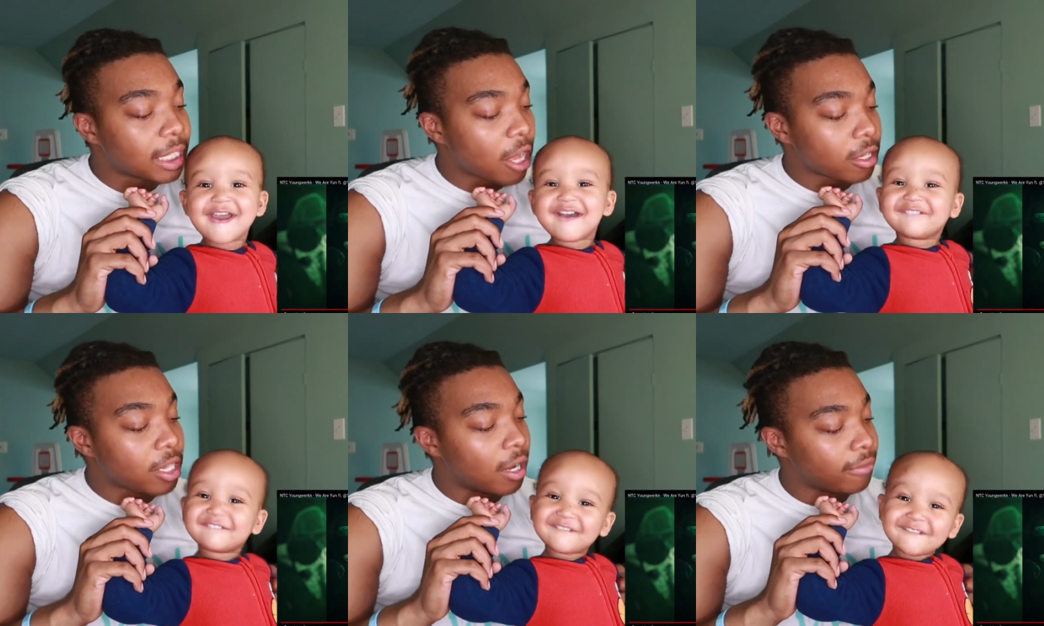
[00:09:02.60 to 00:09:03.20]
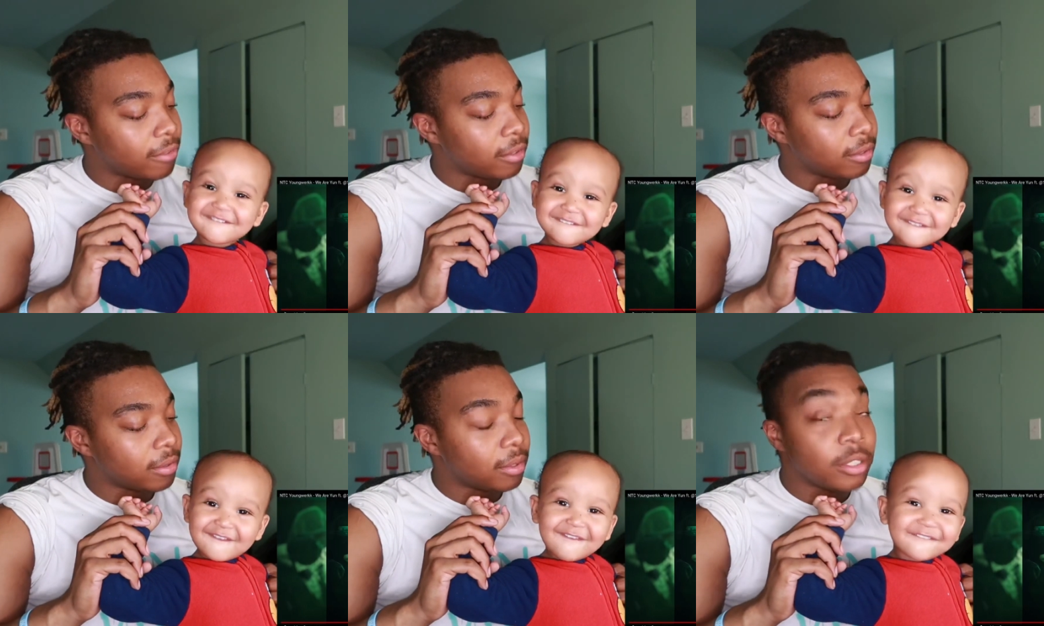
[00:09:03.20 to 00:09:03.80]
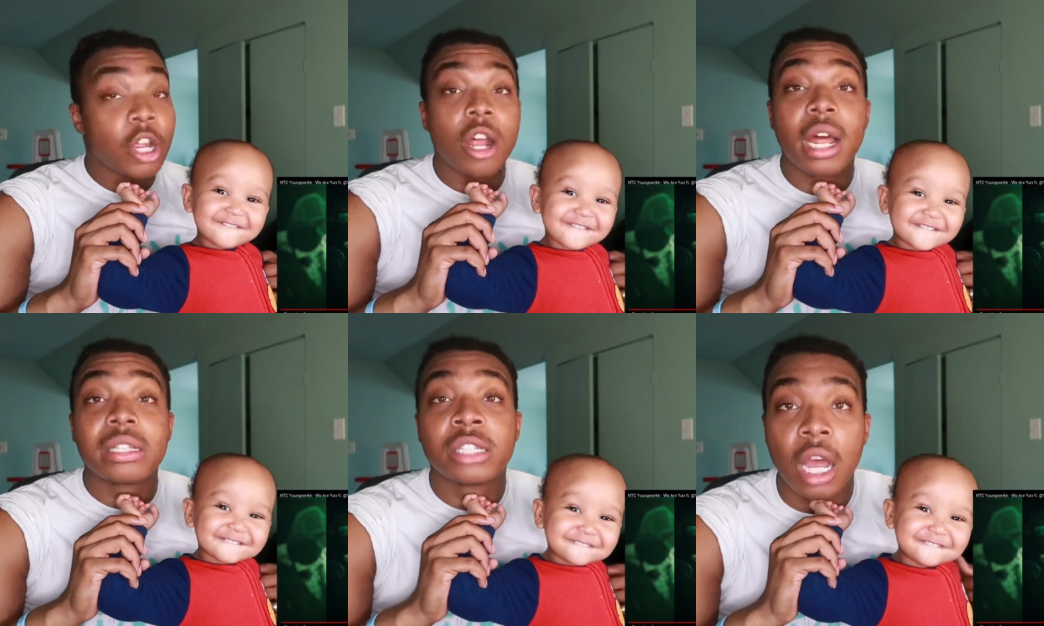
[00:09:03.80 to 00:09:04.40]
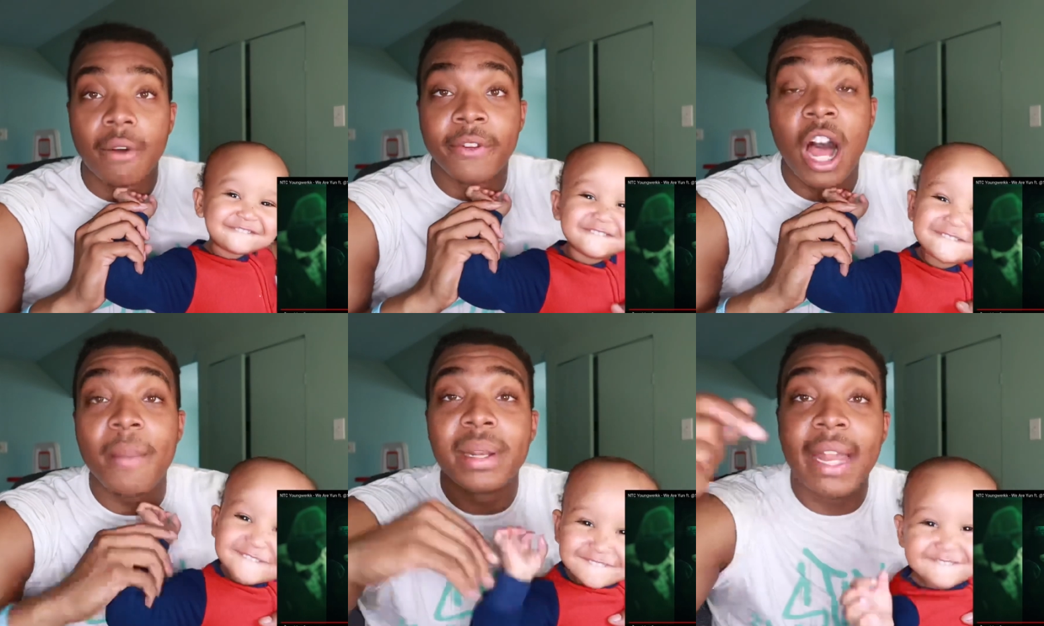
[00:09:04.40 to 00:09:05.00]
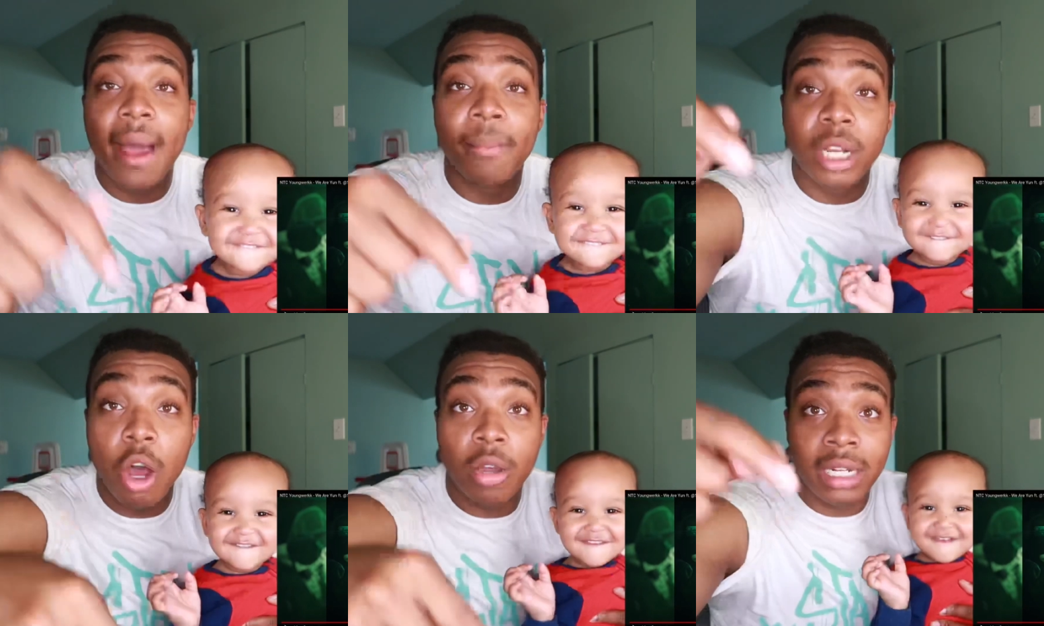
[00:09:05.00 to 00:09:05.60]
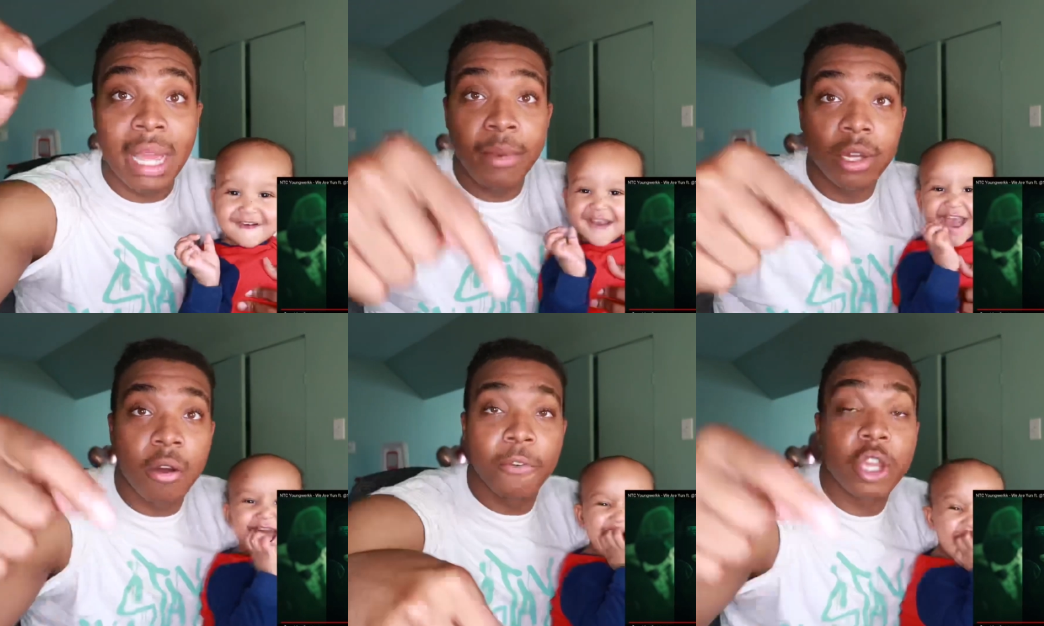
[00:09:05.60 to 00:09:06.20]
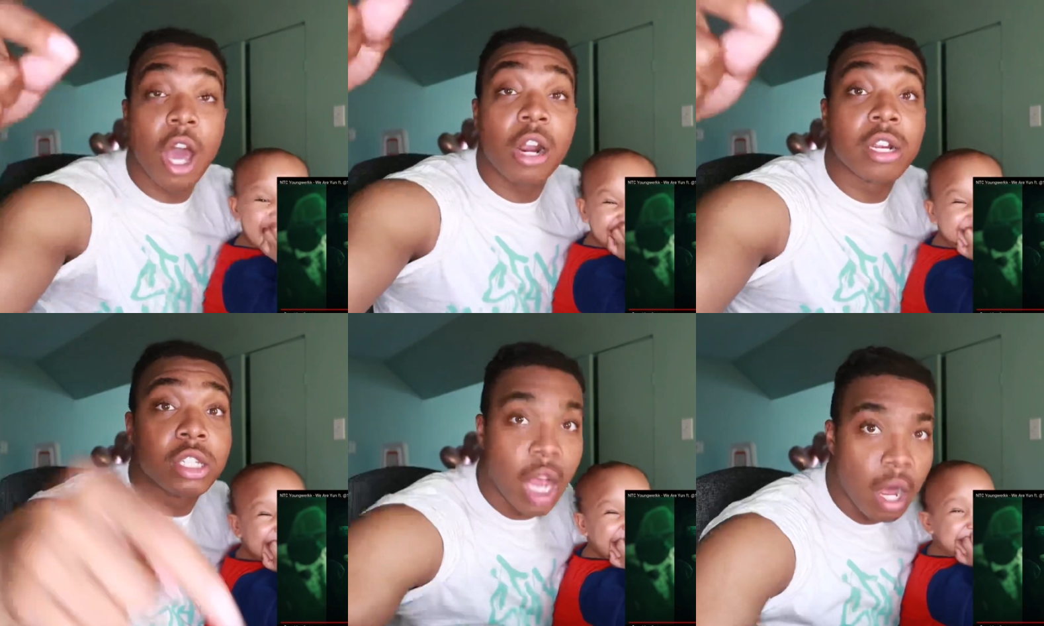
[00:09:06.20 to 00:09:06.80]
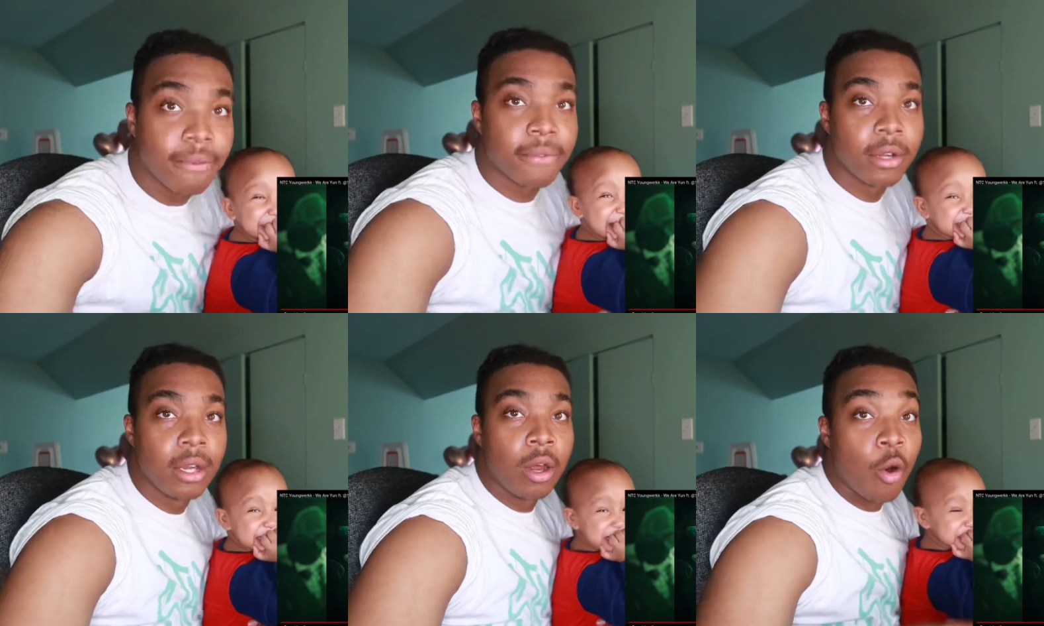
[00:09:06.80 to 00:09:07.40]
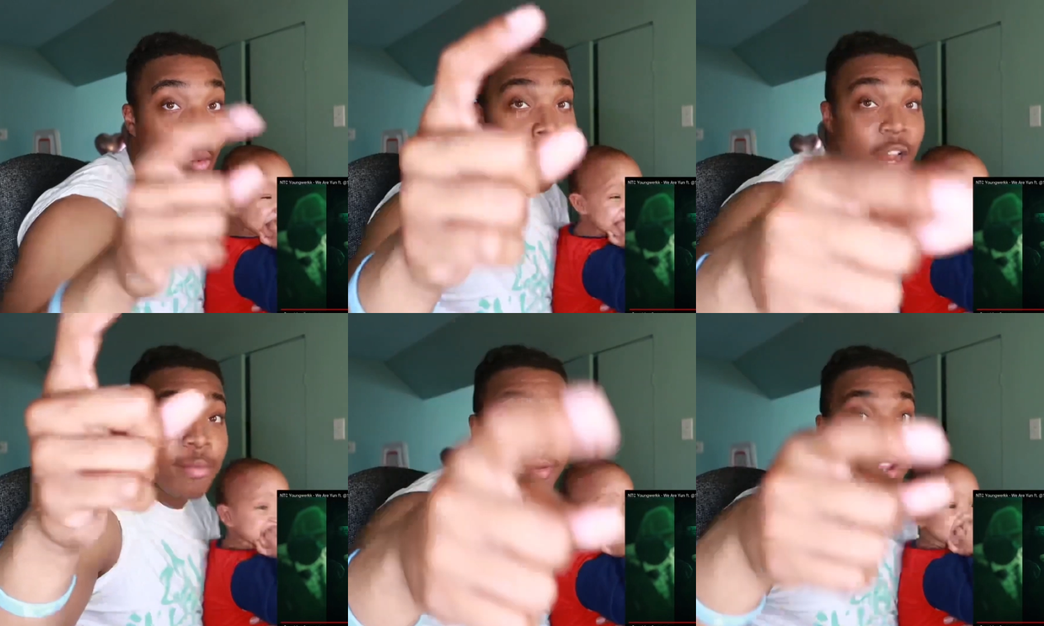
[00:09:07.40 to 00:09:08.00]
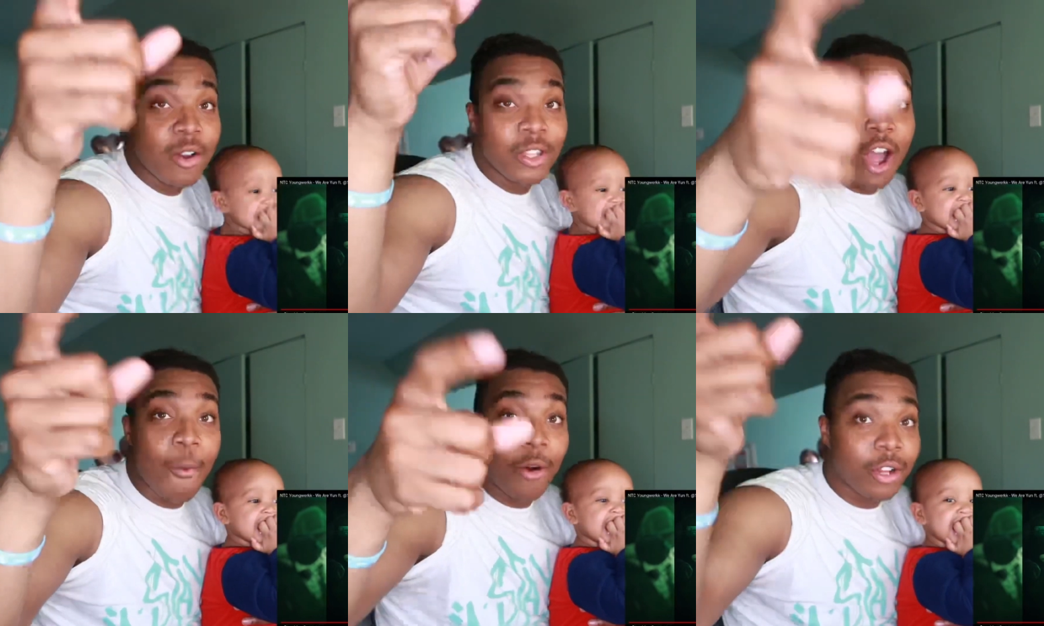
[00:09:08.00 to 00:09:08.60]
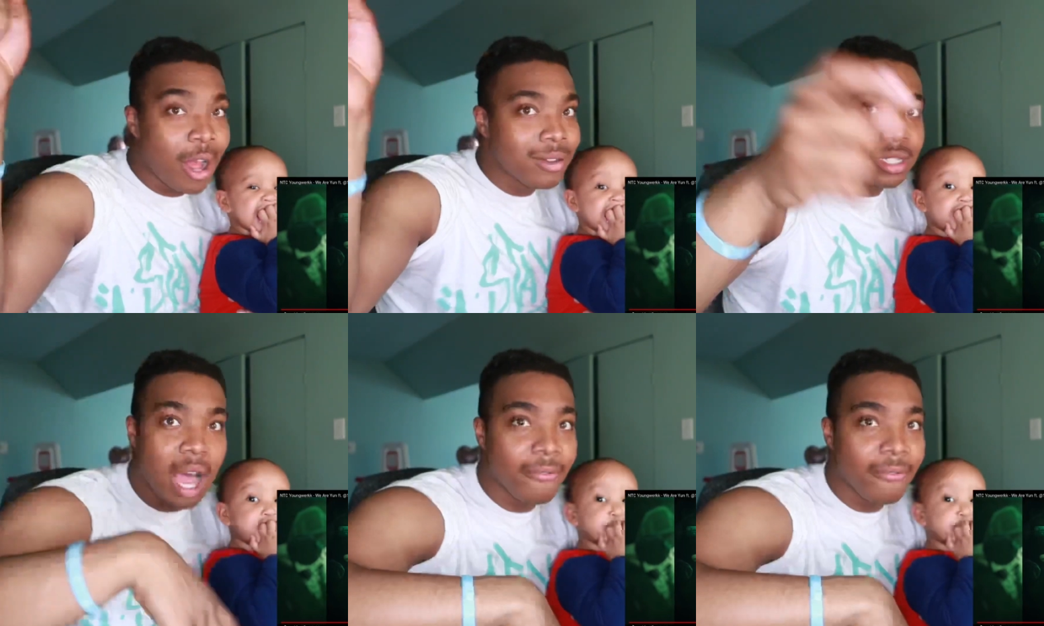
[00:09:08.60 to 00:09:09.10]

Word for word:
Speaker 1: Say y'all tough. Y'all are tough. Comment down below and let me know for y'all are tough. 1Mill, Youngwerkk, y'all